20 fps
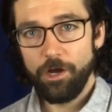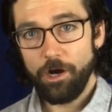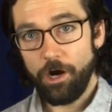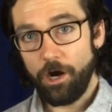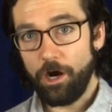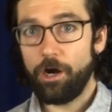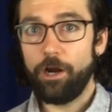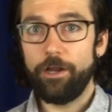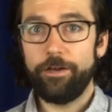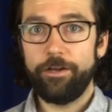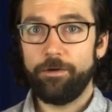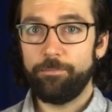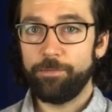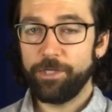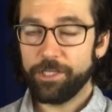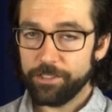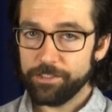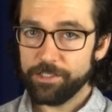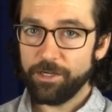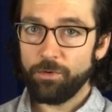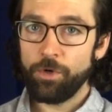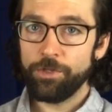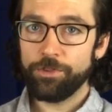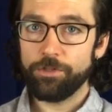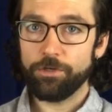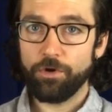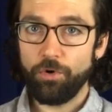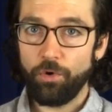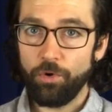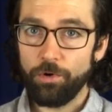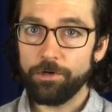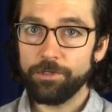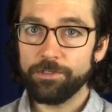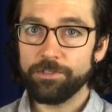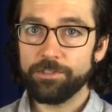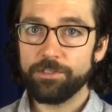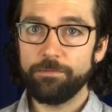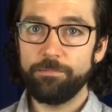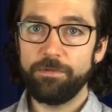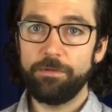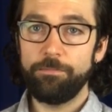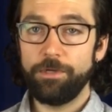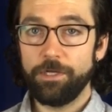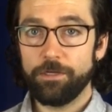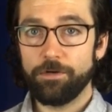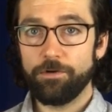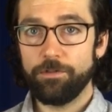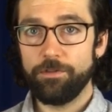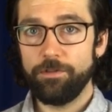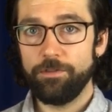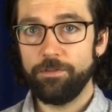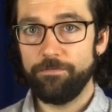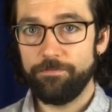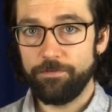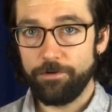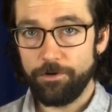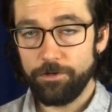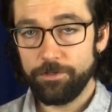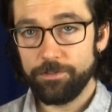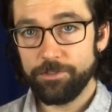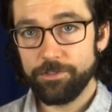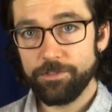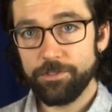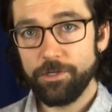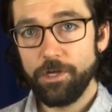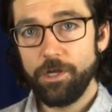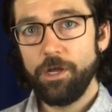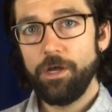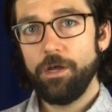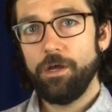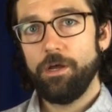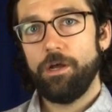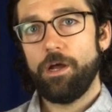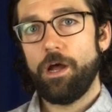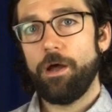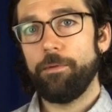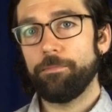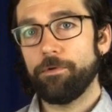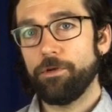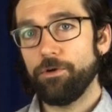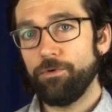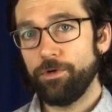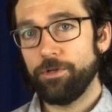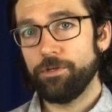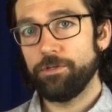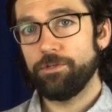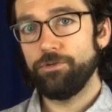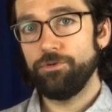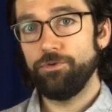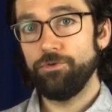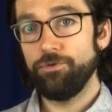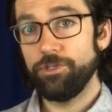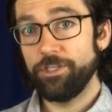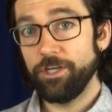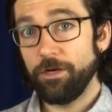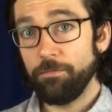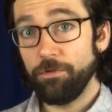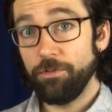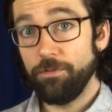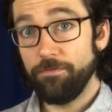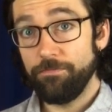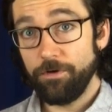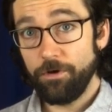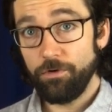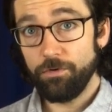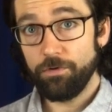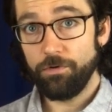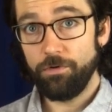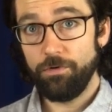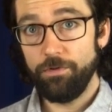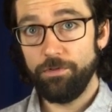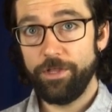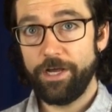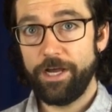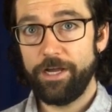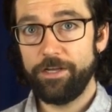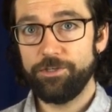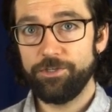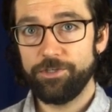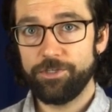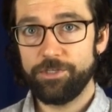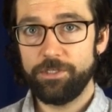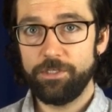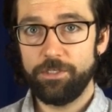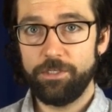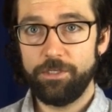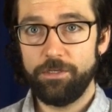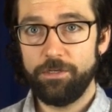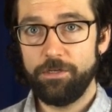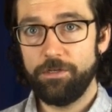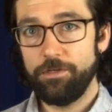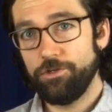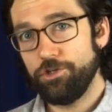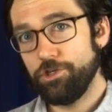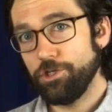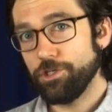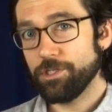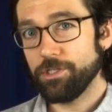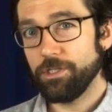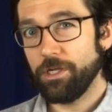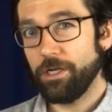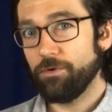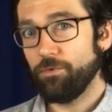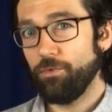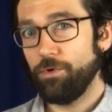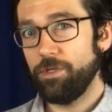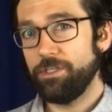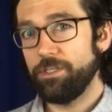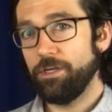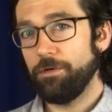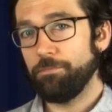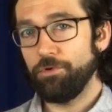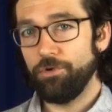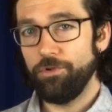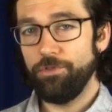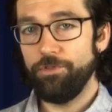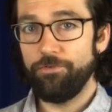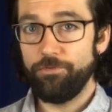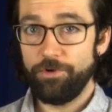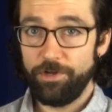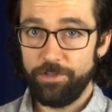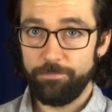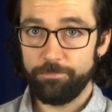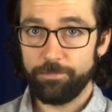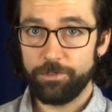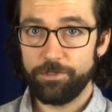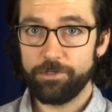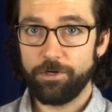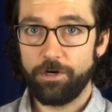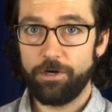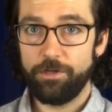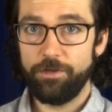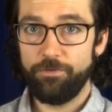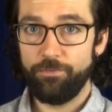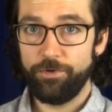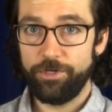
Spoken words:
All right, now because I want the chorus to be bigger than the verse, I'm going to double the vocal that I just did, just like we doubled the rhythm guitar that we